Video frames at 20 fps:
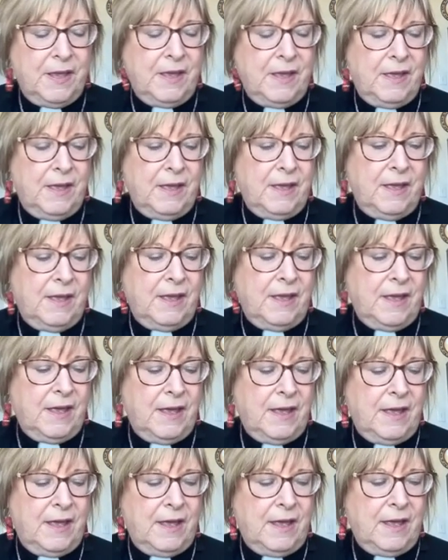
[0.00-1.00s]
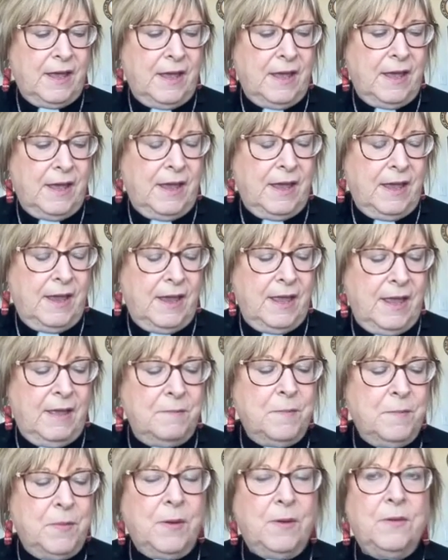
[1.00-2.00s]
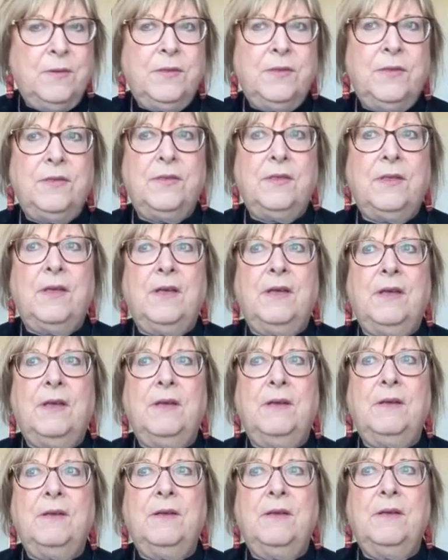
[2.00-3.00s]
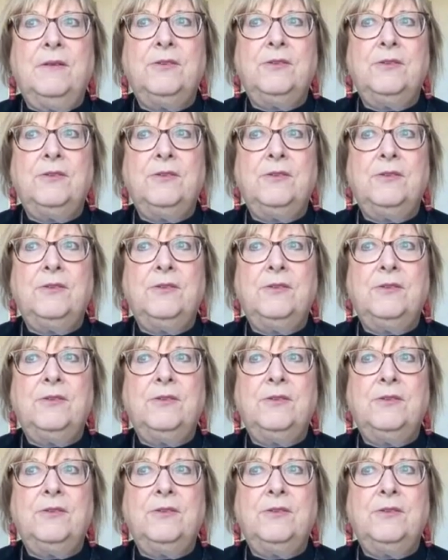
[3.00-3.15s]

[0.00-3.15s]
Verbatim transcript: Uh, I am both uh,